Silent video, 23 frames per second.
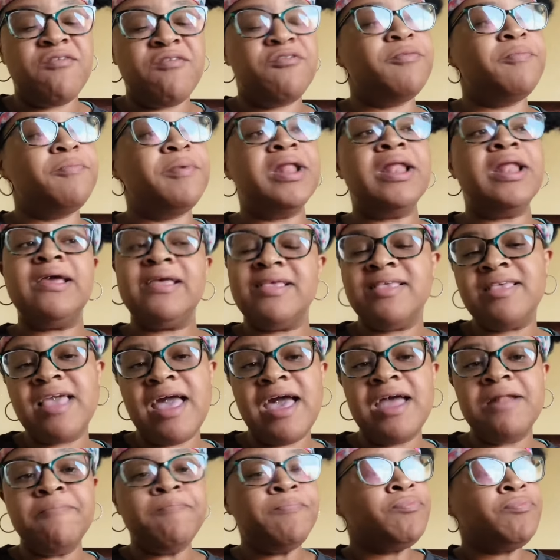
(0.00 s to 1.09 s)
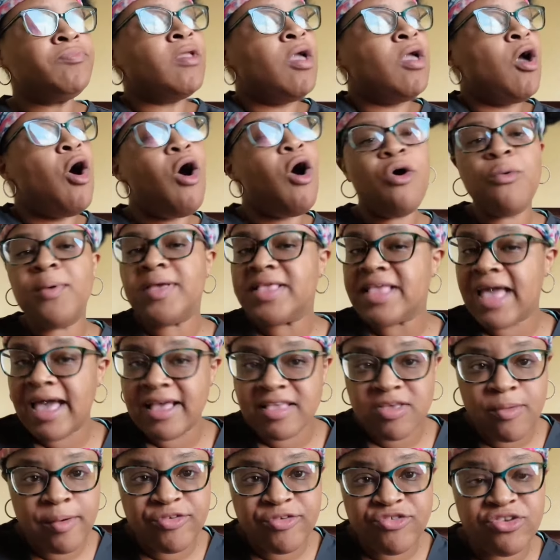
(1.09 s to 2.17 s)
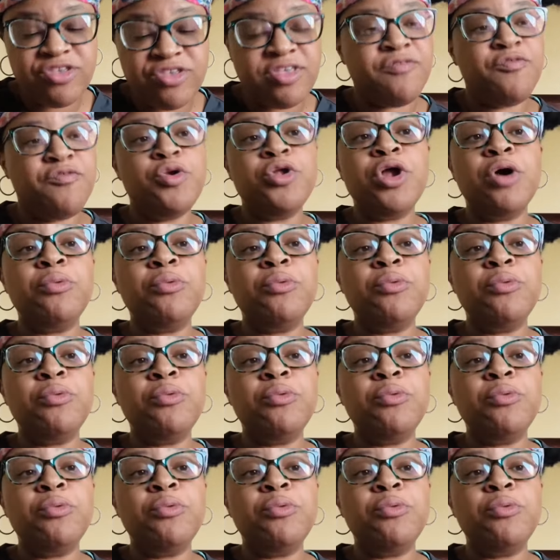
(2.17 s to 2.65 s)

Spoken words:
But like I said, always ask questions if you don't